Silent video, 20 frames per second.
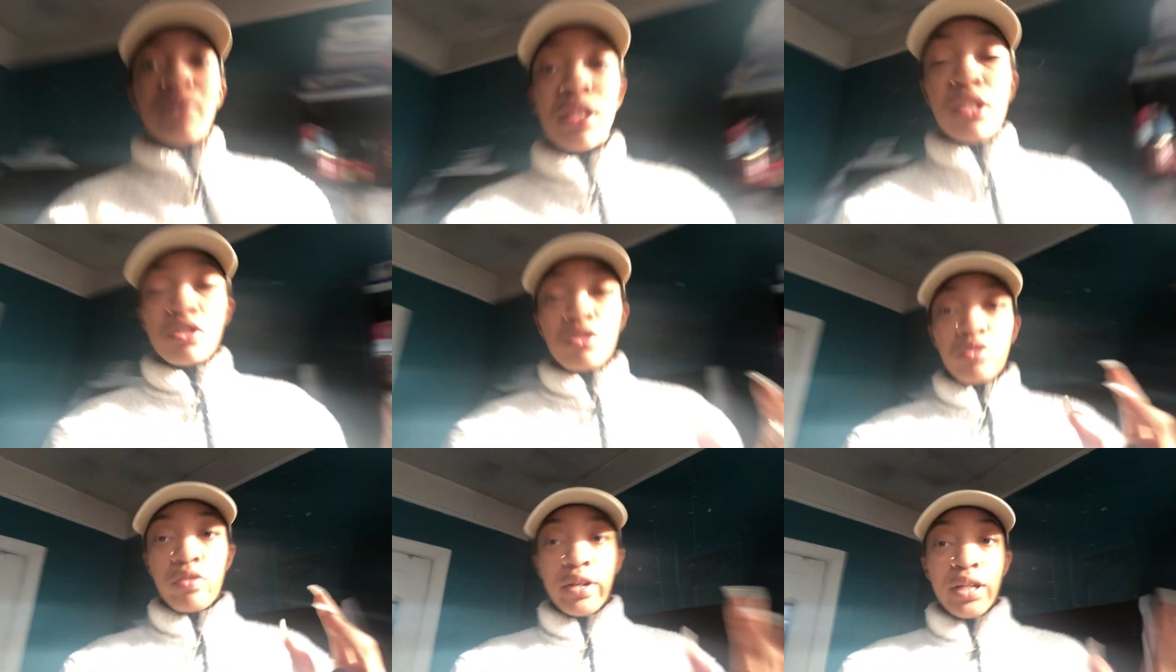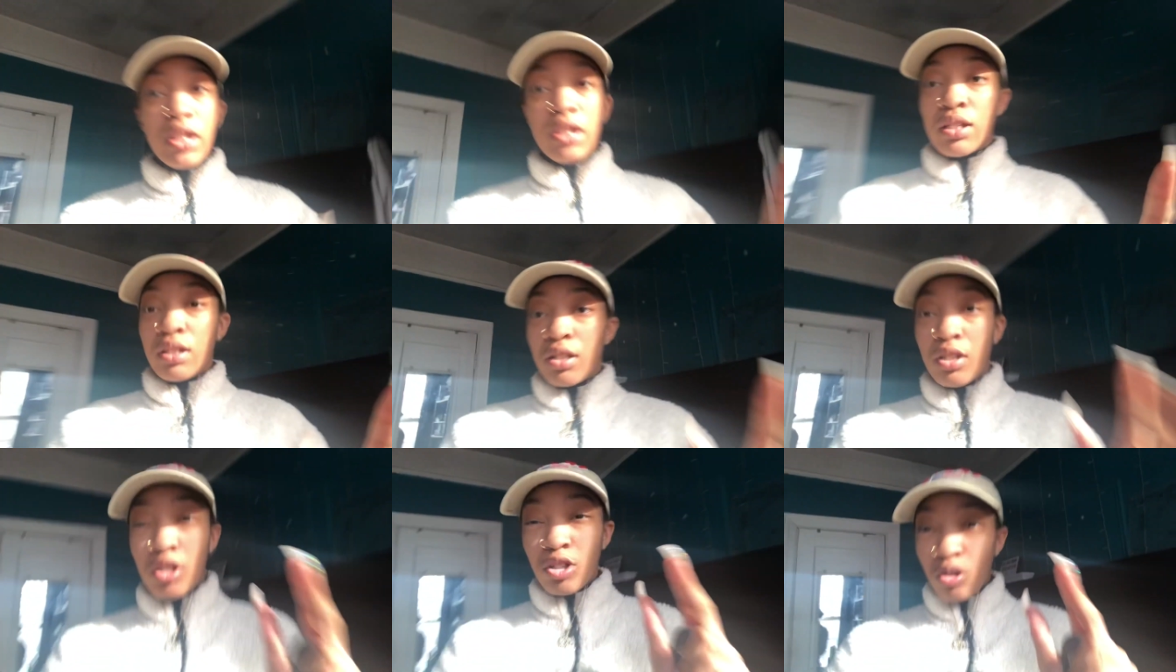is
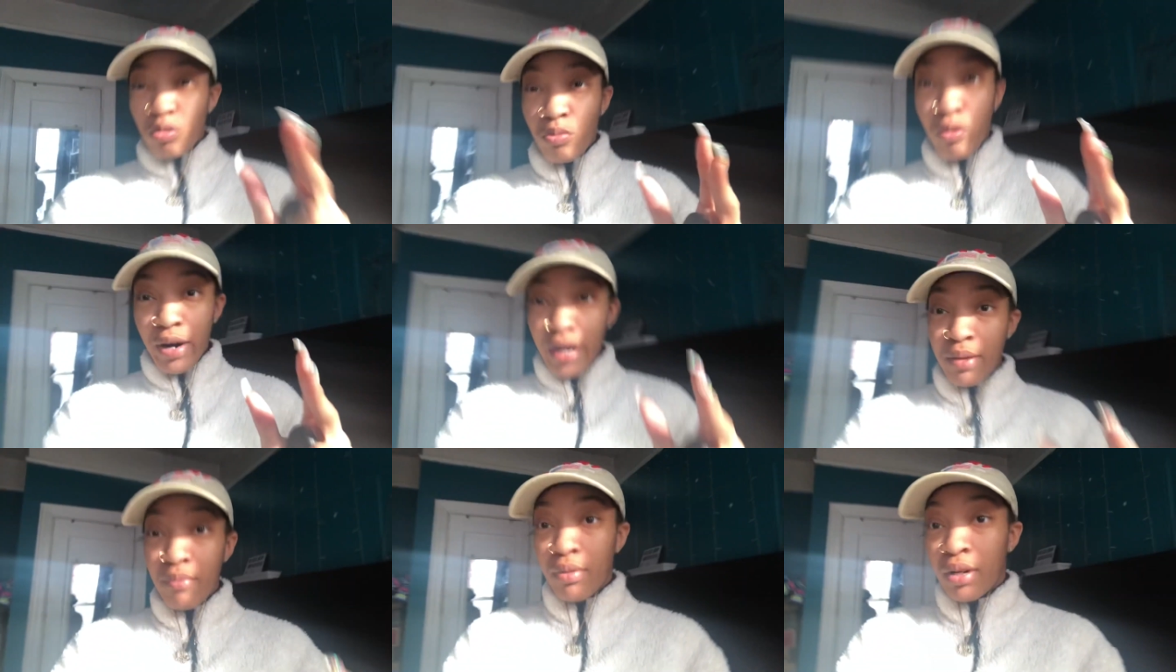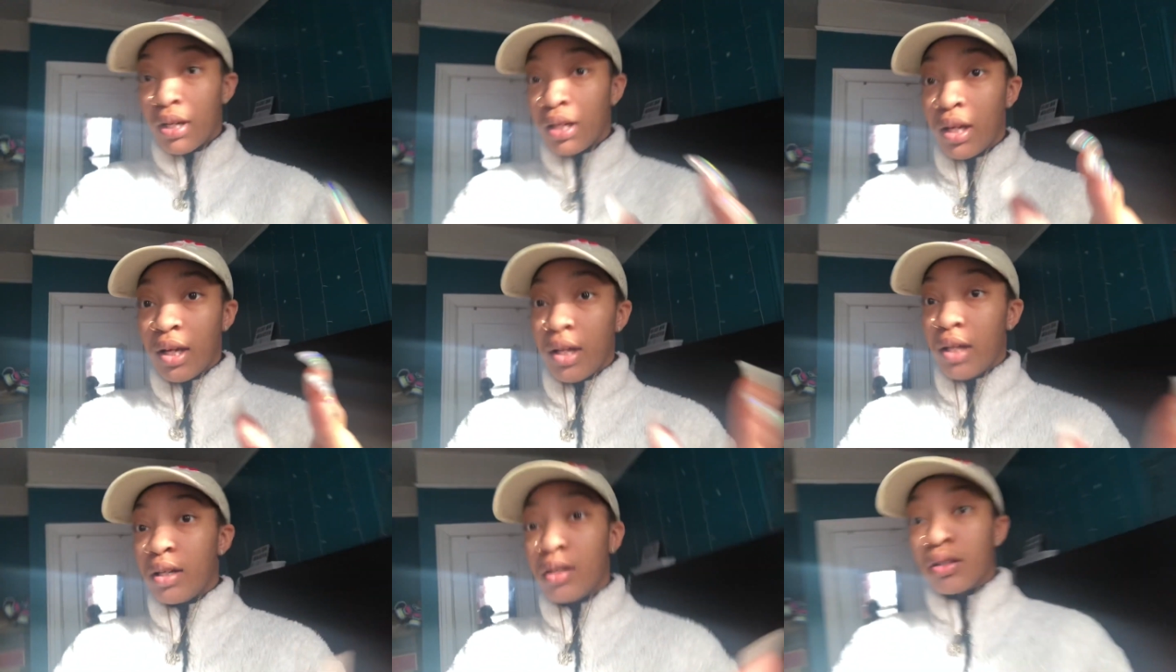crazy. It's so bright, but
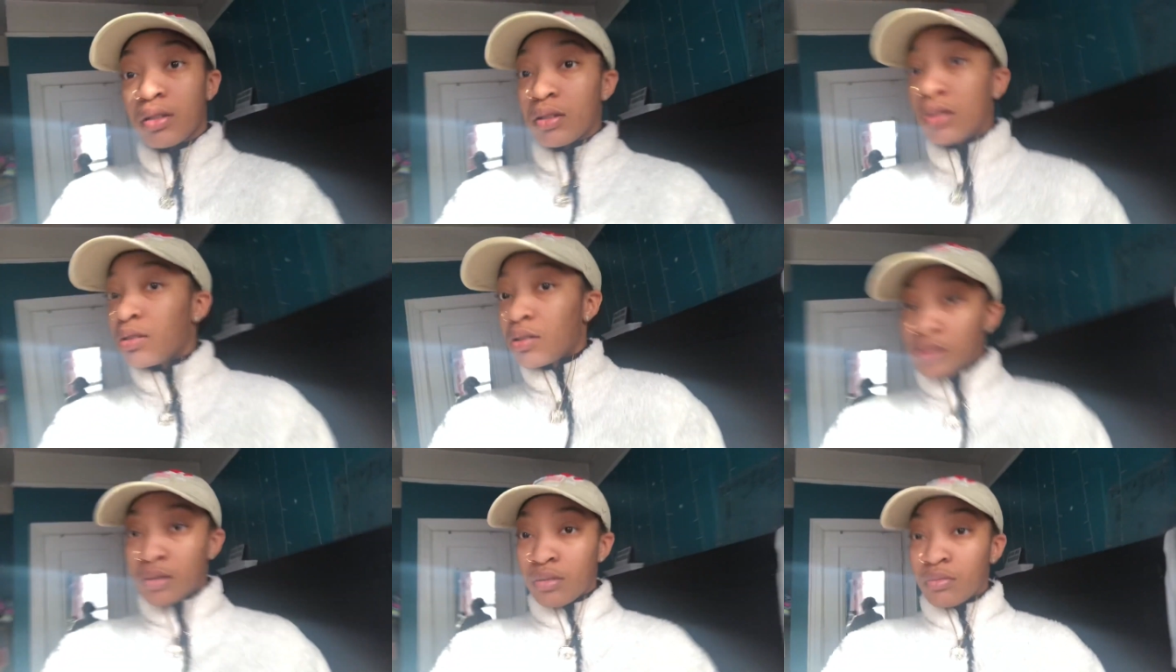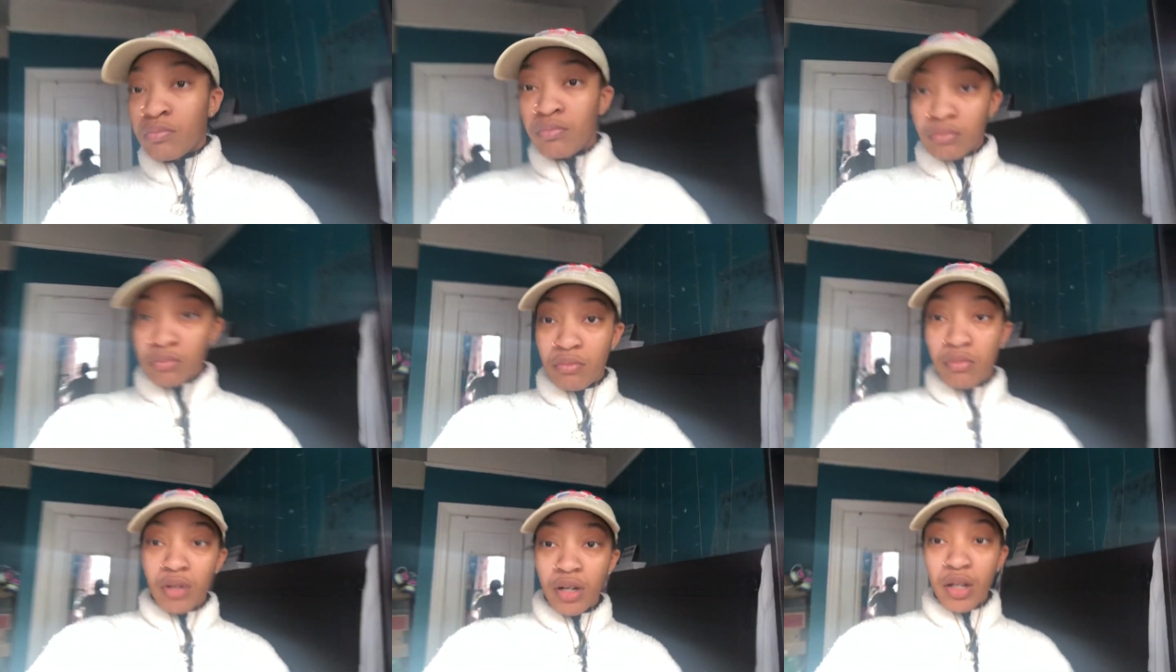like,
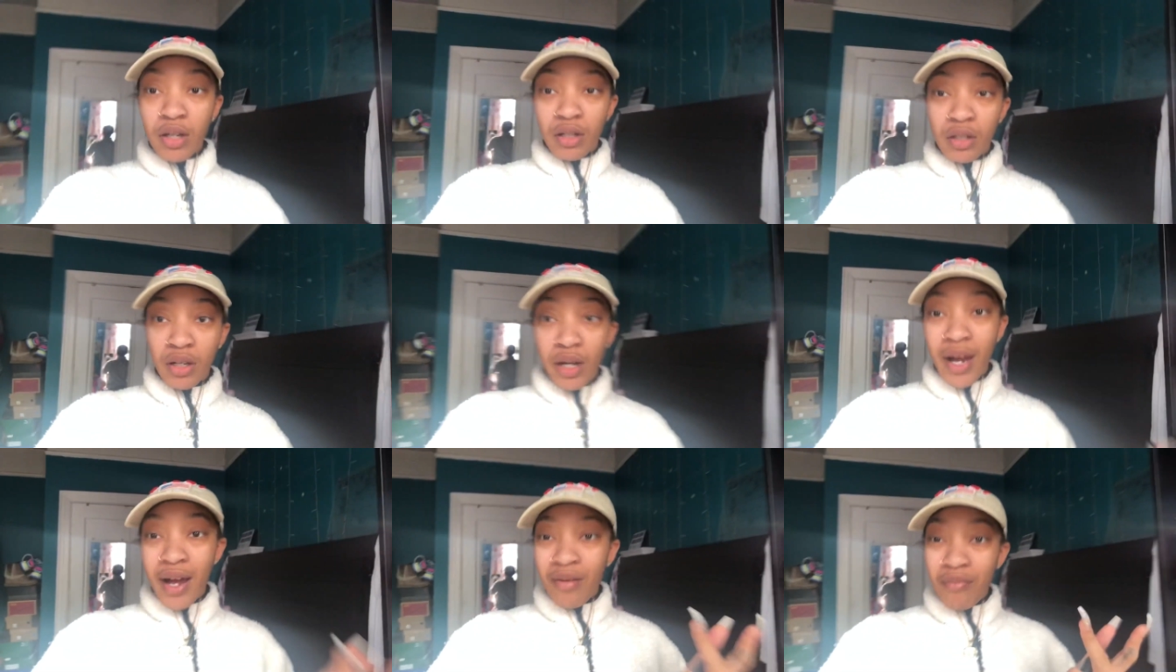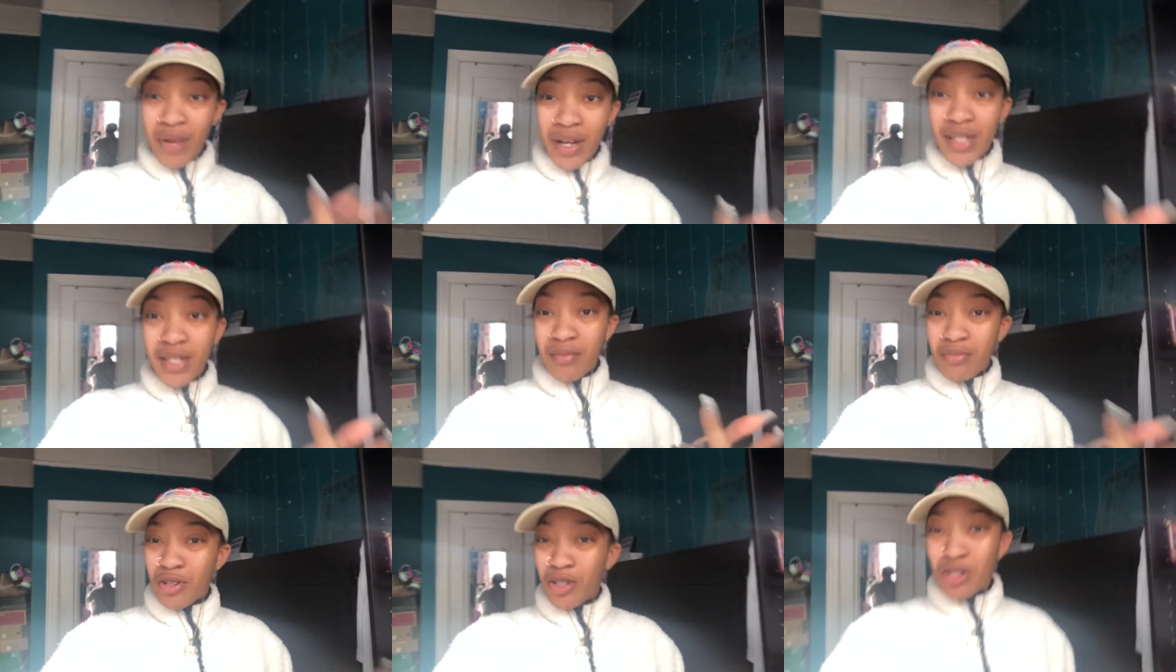bruh, how am I
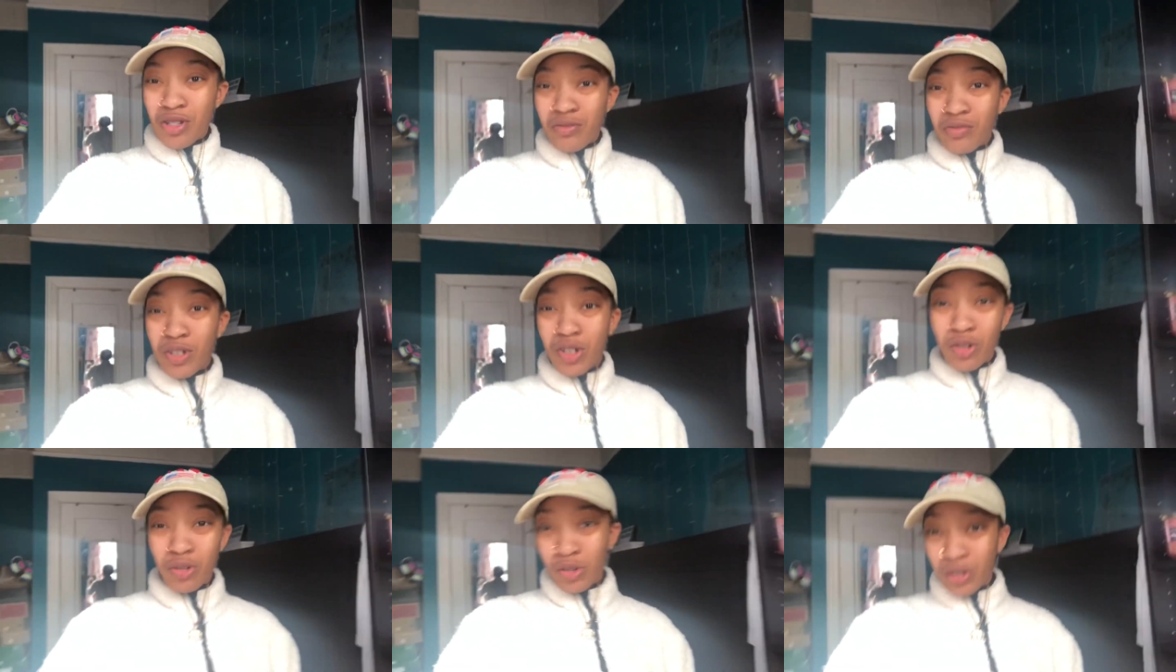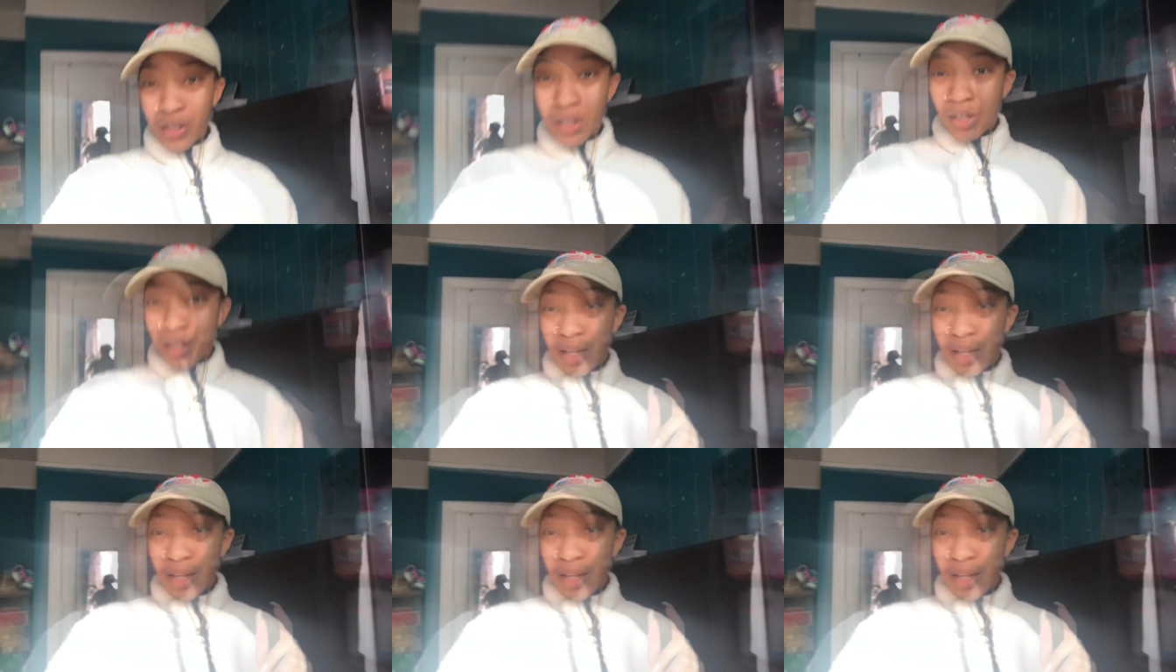supposed to record it?